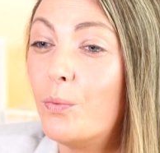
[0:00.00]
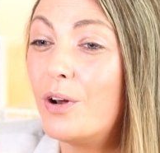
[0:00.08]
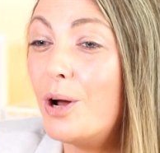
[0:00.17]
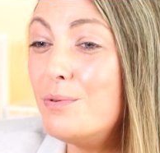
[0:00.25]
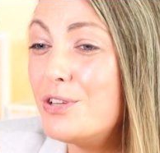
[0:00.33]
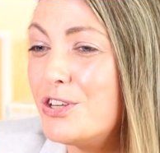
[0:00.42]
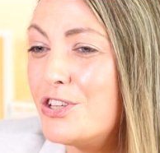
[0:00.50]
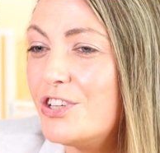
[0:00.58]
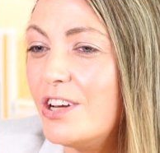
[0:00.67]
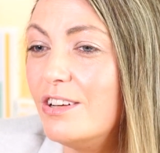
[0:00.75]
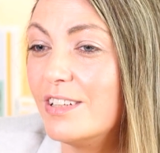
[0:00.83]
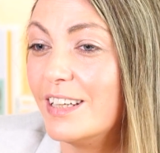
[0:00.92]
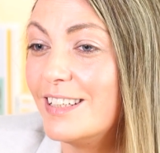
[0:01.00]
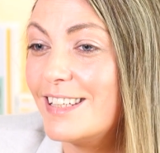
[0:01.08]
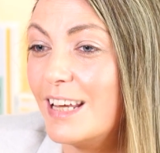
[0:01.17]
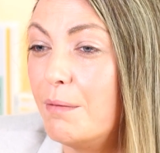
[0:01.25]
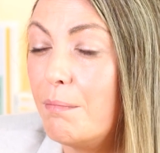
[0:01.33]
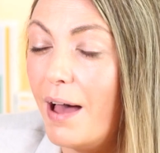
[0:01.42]
When I was a
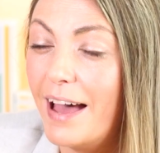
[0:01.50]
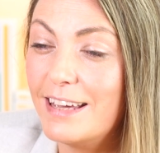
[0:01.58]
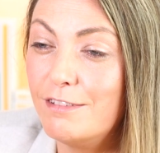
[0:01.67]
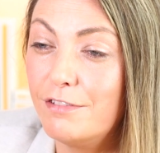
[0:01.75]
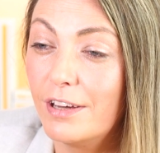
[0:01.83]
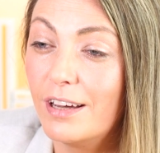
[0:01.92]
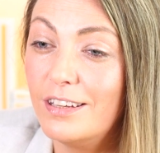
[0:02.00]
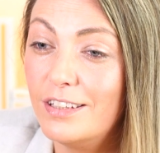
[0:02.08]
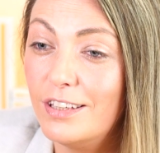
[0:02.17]
student in behaviour at